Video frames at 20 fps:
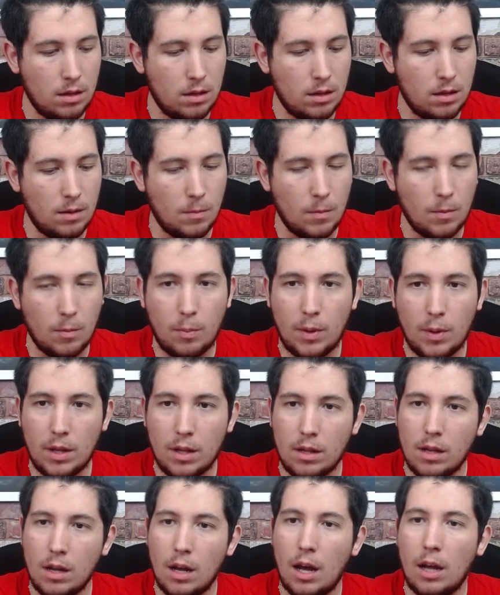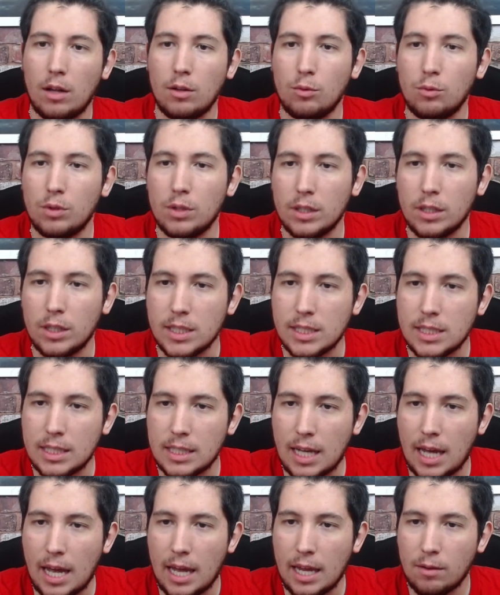a bit unorganized
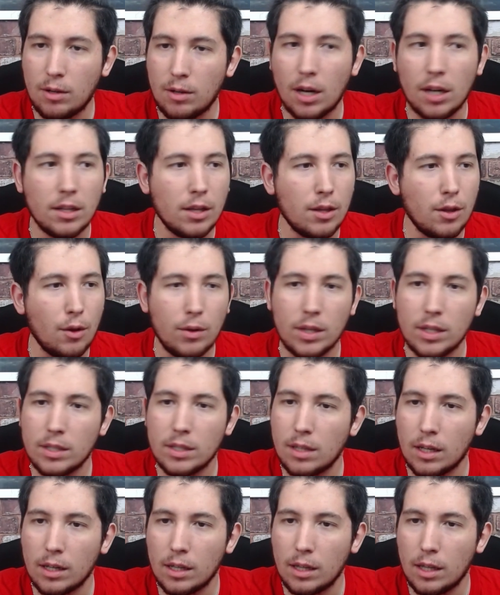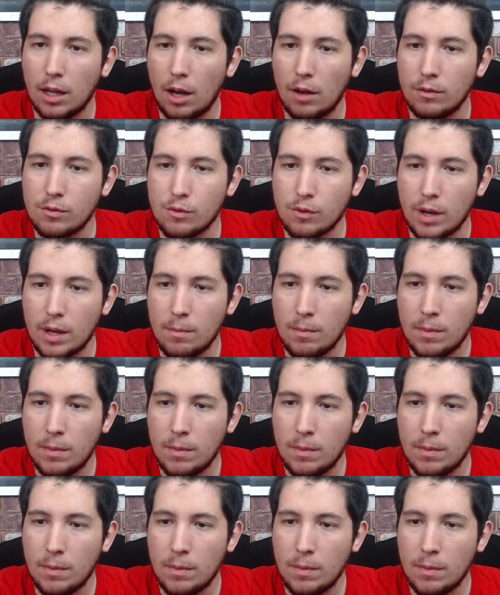today. I'm kind of doing this like a live stream.